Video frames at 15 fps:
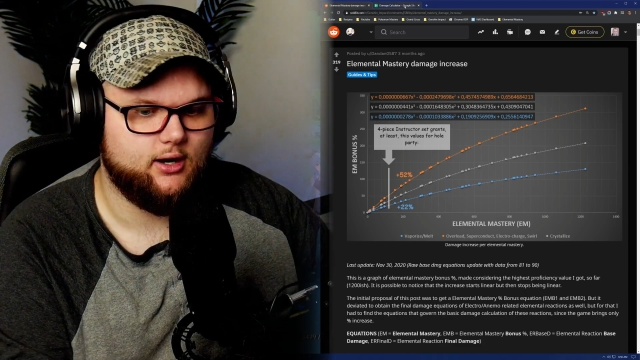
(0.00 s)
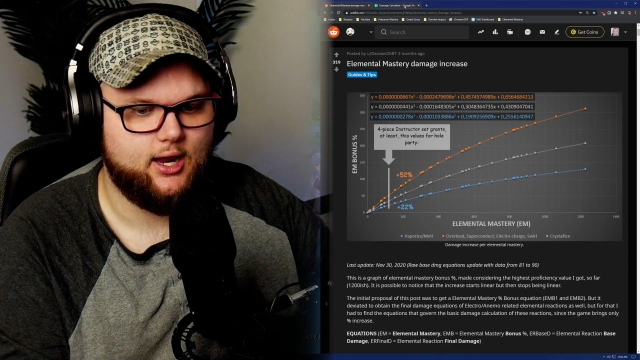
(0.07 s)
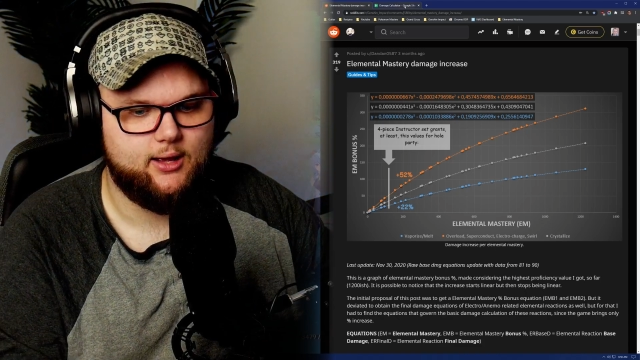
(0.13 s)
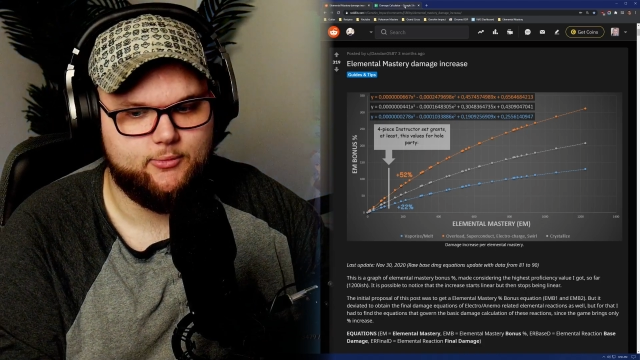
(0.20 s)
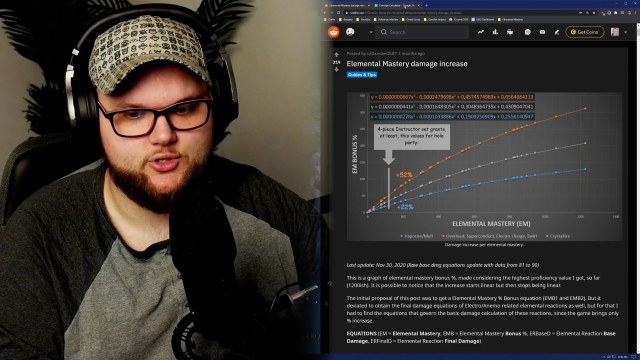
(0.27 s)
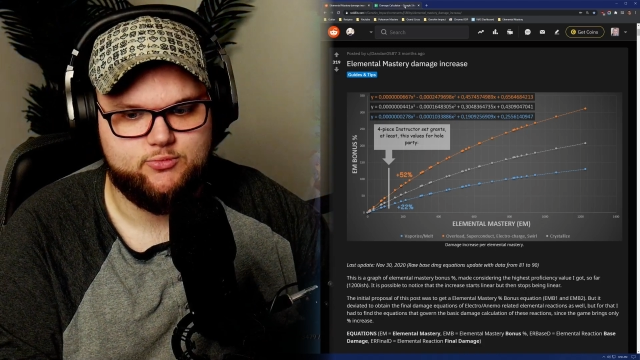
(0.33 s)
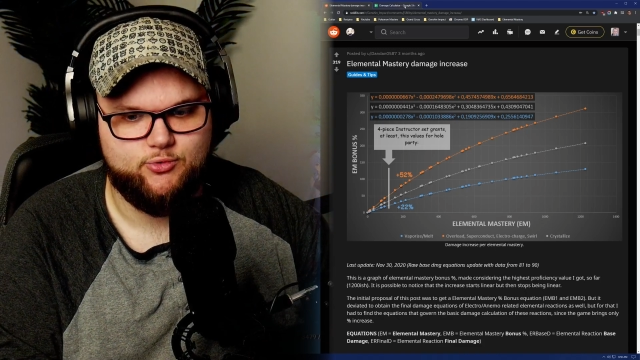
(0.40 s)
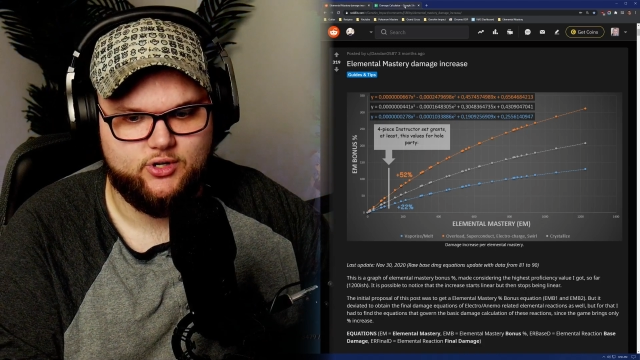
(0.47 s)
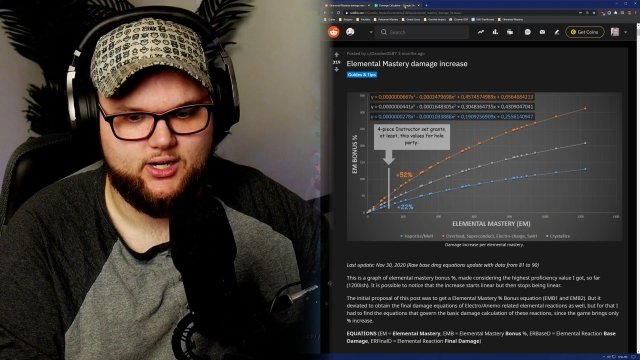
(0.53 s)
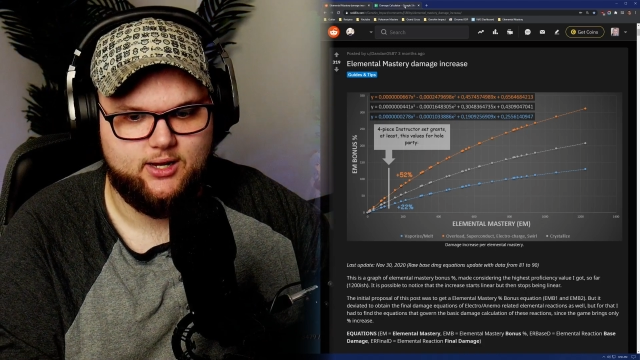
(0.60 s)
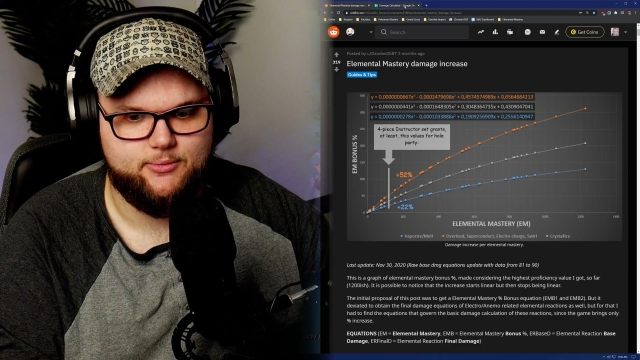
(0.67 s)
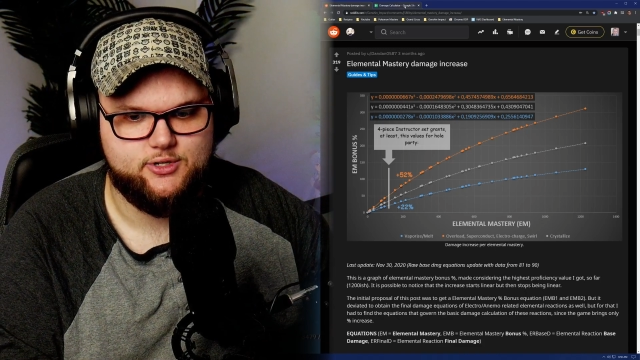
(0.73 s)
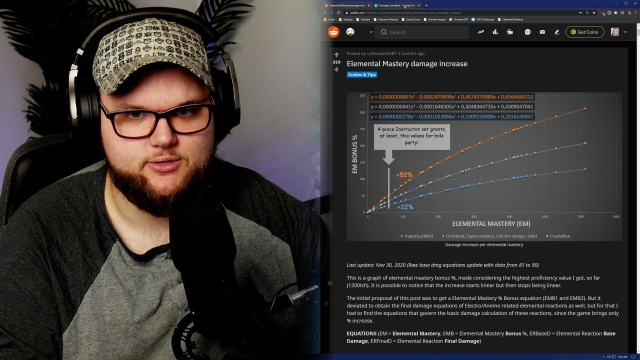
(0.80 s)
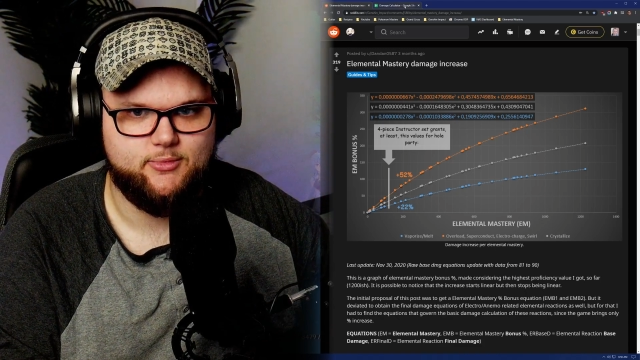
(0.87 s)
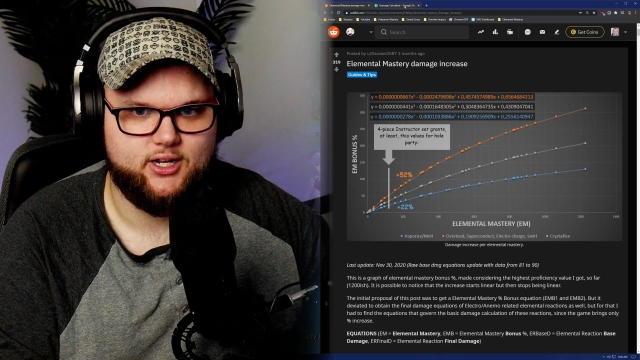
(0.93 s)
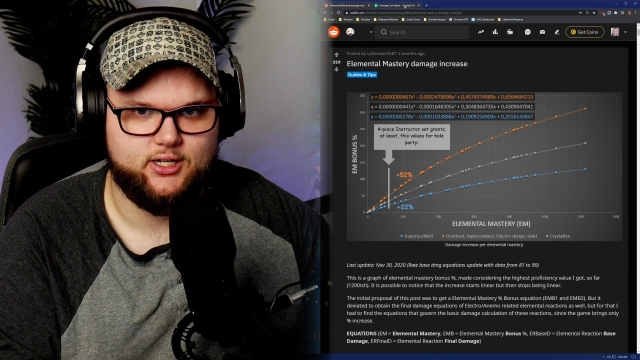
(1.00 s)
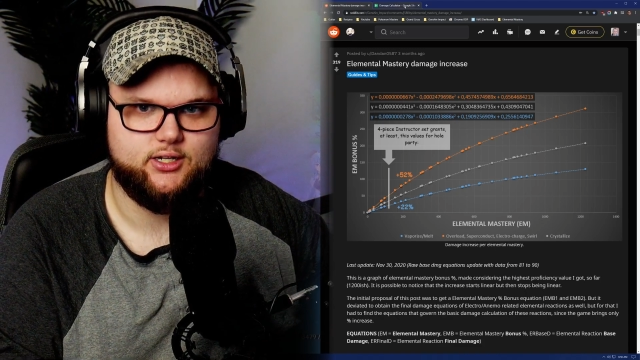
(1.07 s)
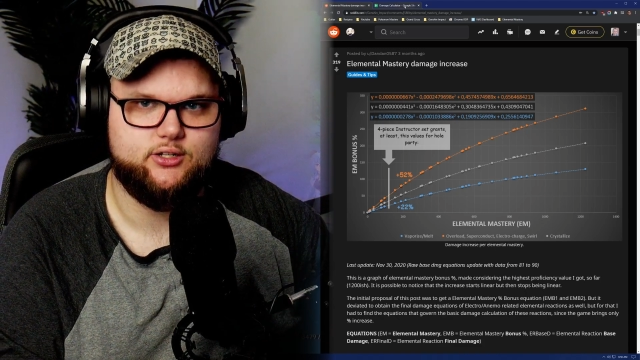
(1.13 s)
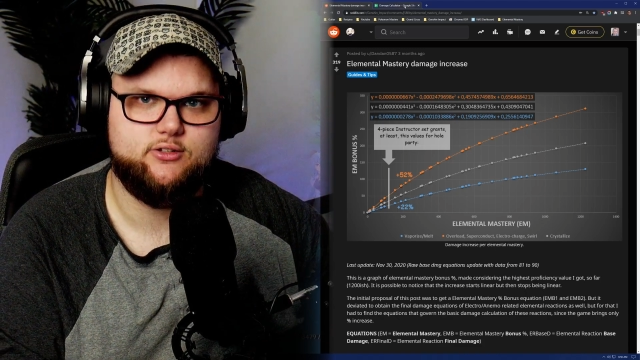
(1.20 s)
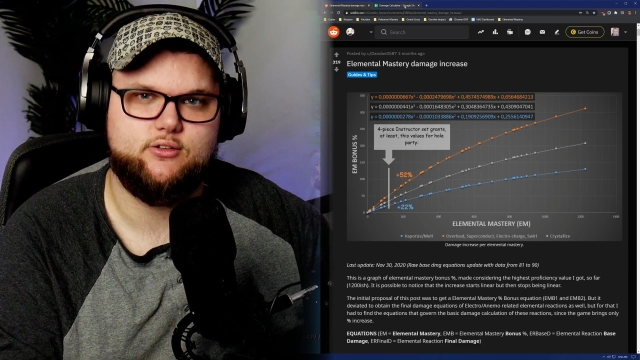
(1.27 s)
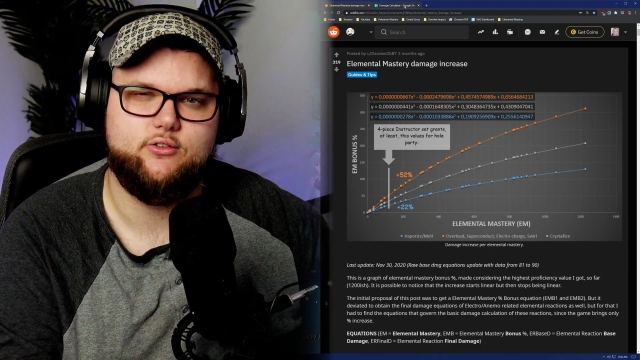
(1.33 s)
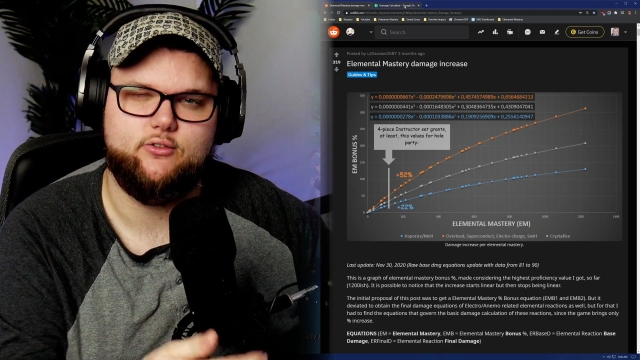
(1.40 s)
how much more damage am I going to
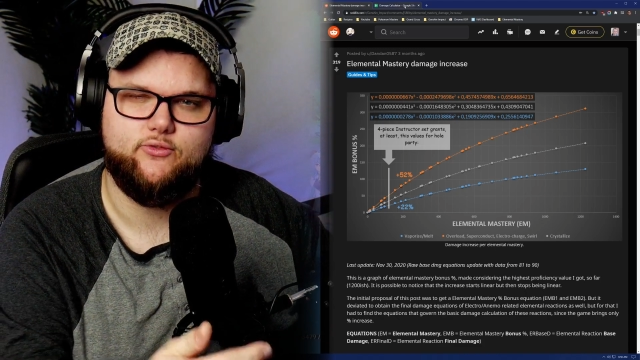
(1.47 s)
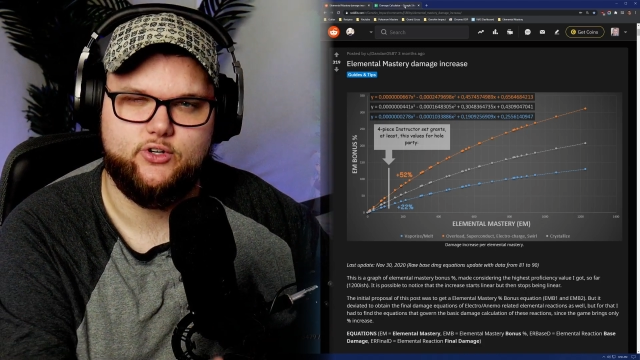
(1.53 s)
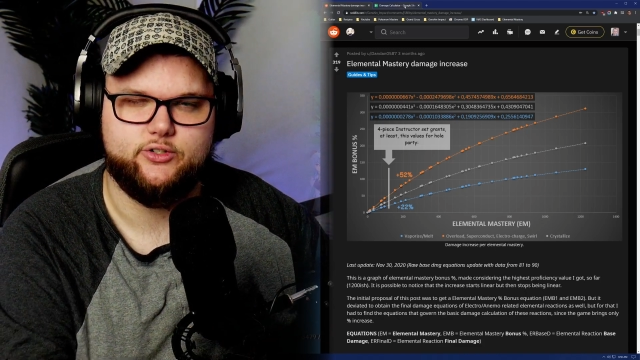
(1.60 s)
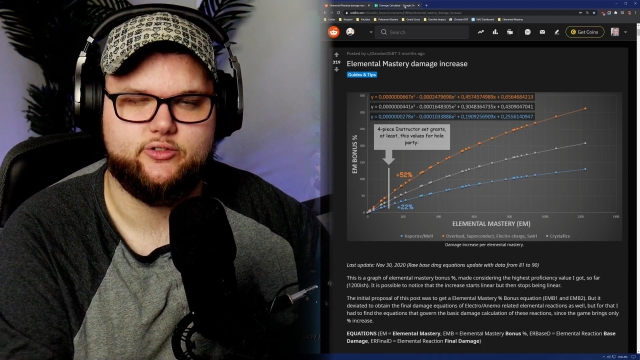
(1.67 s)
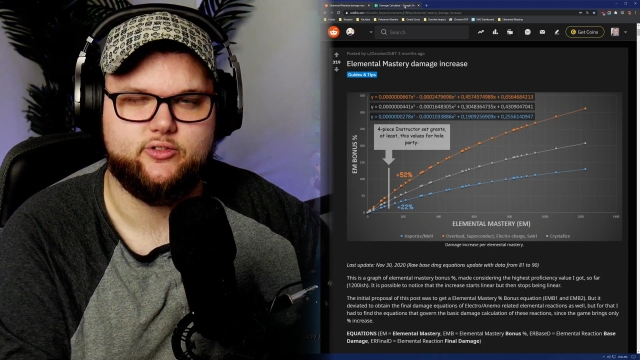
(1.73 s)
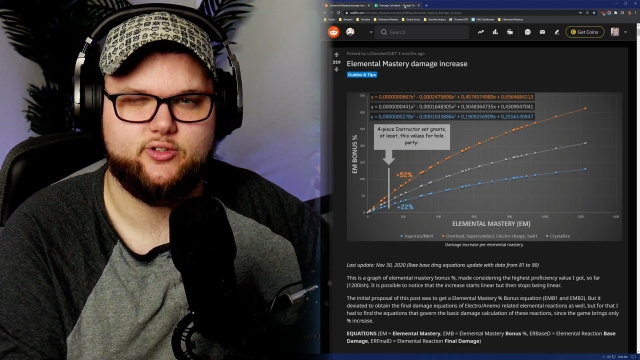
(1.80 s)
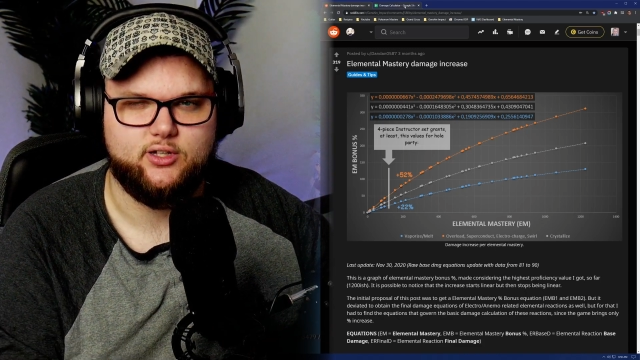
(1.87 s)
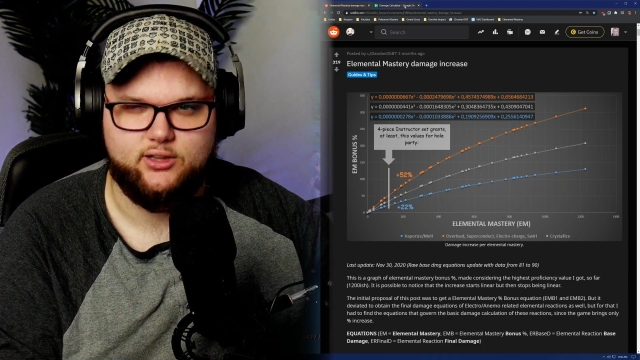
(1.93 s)
do versus a